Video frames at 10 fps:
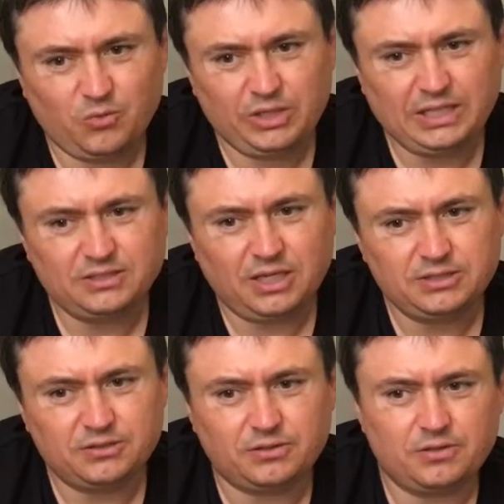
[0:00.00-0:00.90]
When I
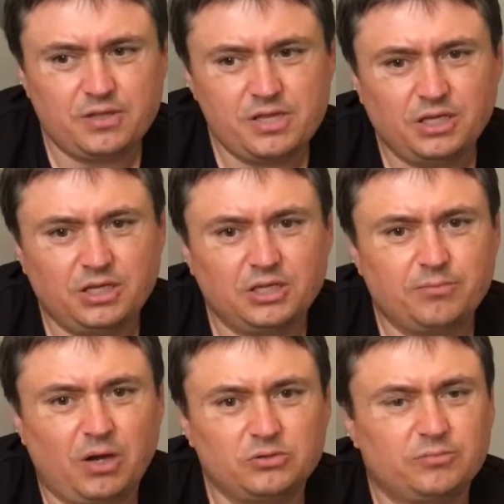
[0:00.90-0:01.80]
start thinking
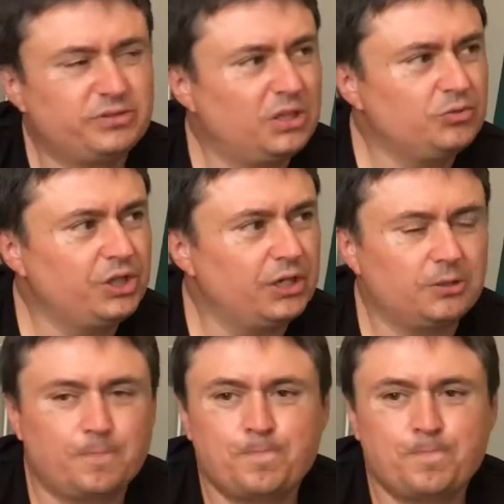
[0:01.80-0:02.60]
about a project,